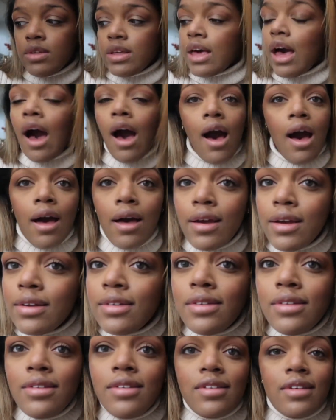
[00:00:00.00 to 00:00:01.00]

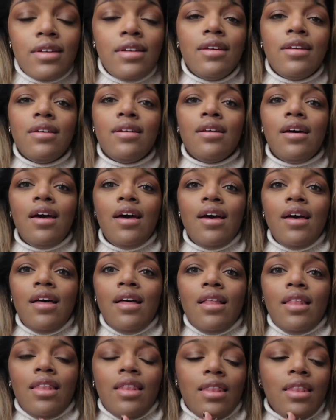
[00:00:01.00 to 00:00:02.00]
kind and
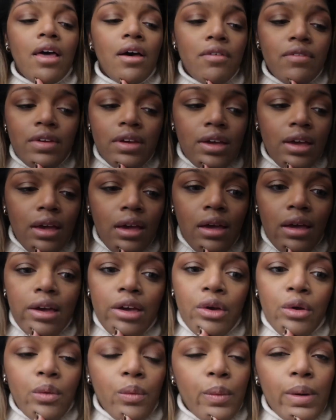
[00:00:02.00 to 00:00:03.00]
loving
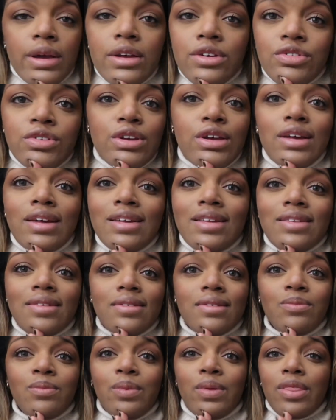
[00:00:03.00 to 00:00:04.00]
and gracious
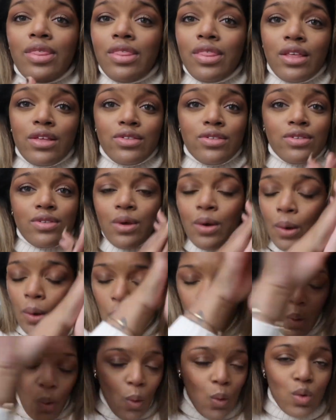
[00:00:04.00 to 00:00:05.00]
with this
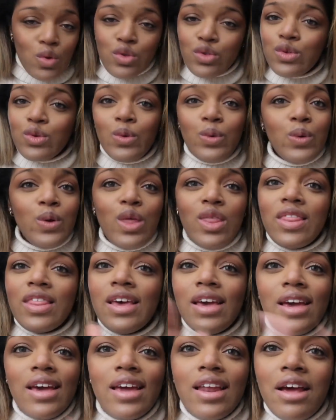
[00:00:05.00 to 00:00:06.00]
whole school
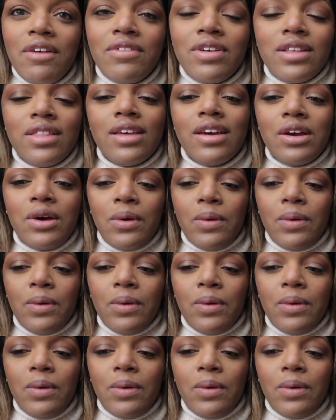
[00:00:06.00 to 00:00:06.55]
thing and everything